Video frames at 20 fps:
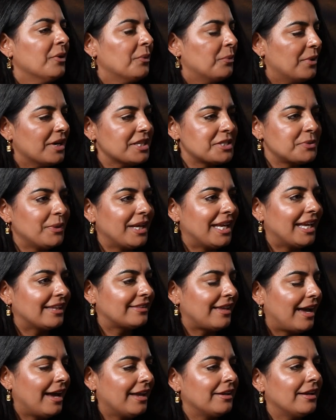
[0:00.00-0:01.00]
Once we
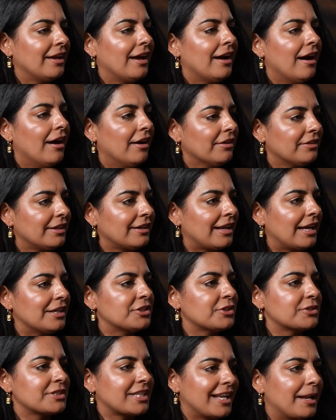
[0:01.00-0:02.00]
get that, all the
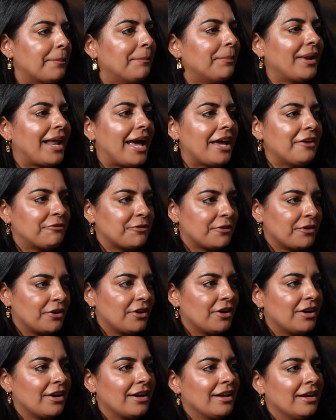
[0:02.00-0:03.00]
ranchos can apply
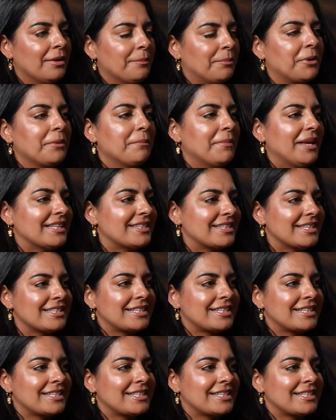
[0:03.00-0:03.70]
for permits.